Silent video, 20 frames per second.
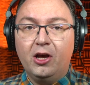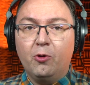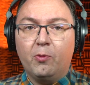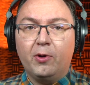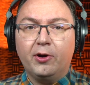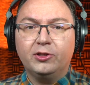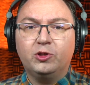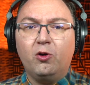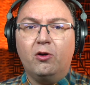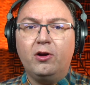
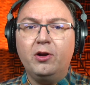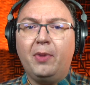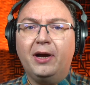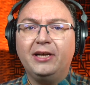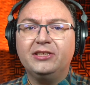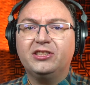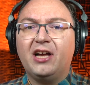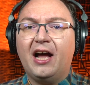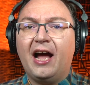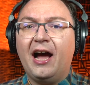We're joined by
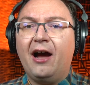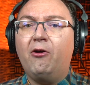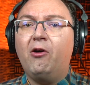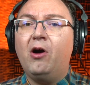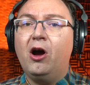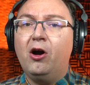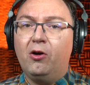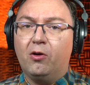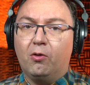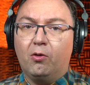Zihao
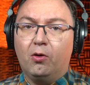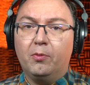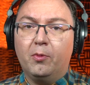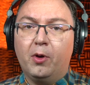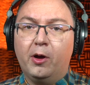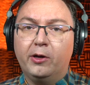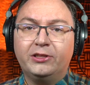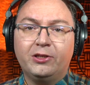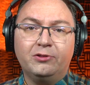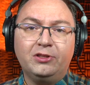Ou, oh,
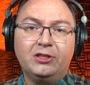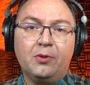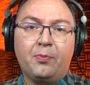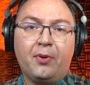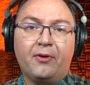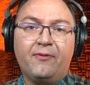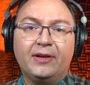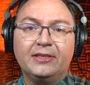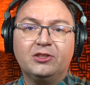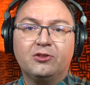Associate
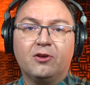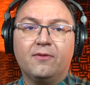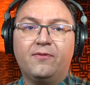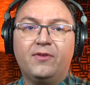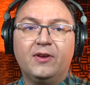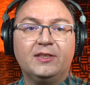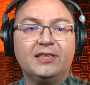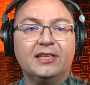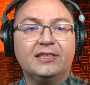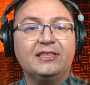Professor of
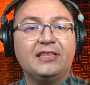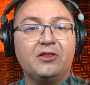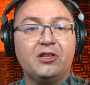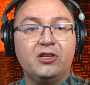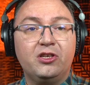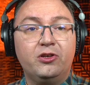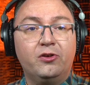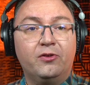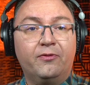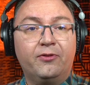Physics at the
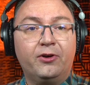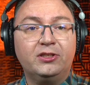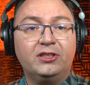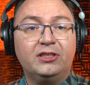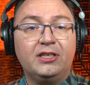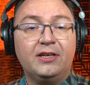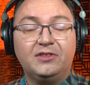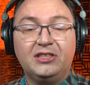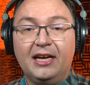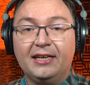
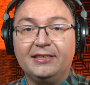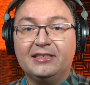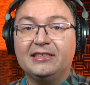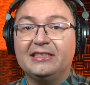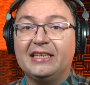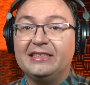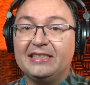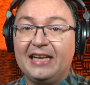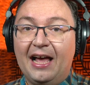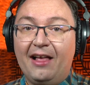University of Texas
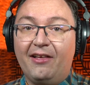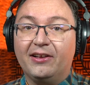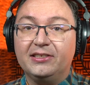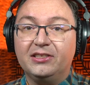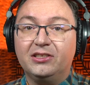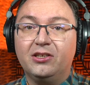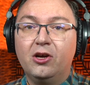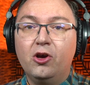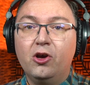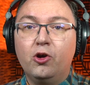at
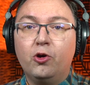Dallas,